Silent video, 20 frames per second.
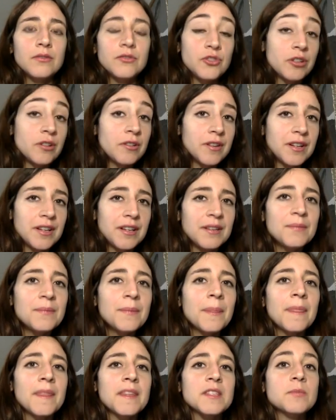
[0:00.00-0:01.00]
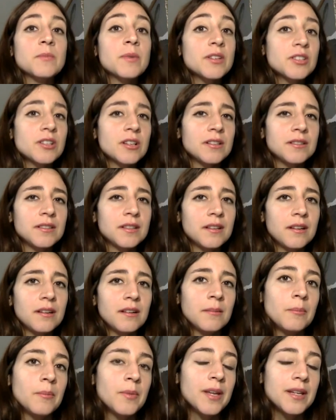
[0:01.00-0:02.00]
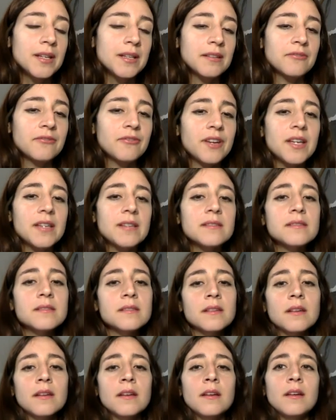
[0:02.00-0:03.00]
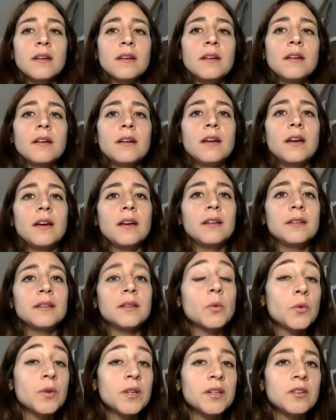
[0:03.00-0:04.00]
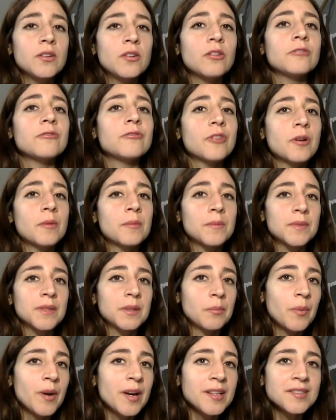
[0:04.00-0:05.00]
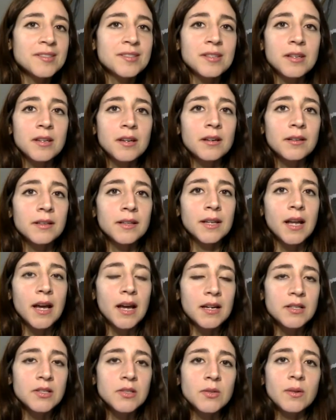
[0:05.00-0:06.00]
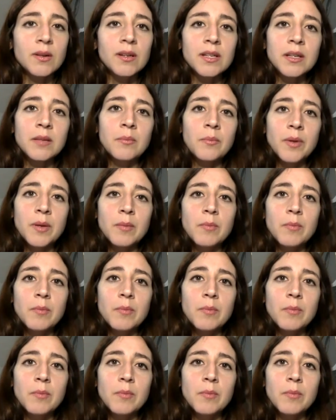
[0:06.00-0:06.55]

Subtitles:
journey, especially in the planning phase. And we know from the past year that actually